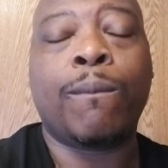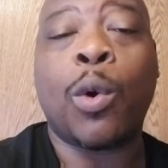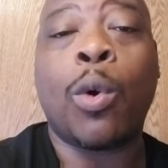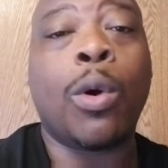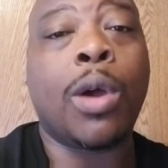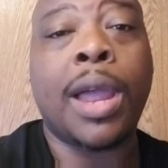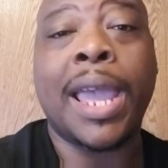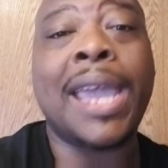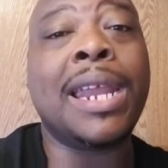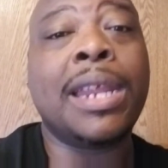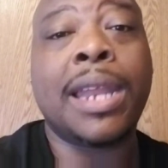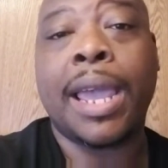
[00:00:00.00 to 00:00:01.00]
or
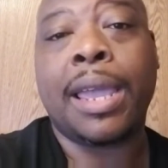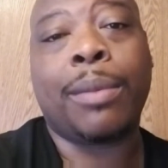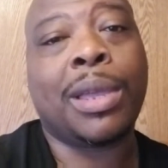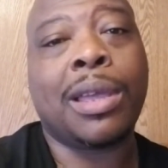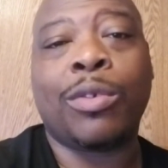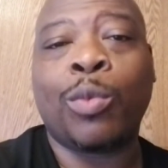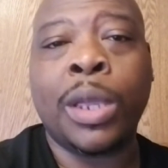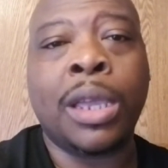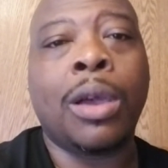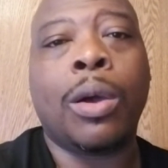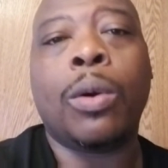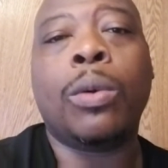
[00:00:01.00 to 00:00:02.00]
any day, because we
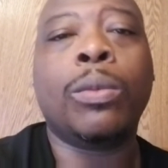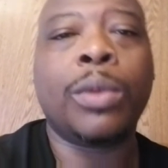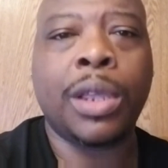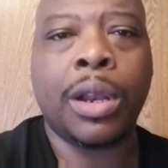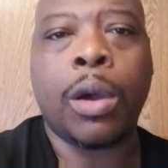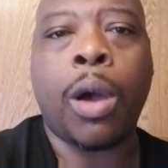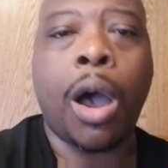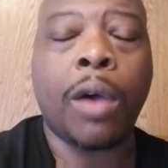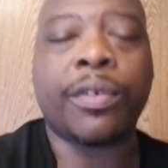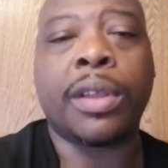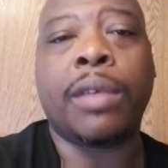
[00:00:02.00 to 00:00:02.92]
go, you know, often.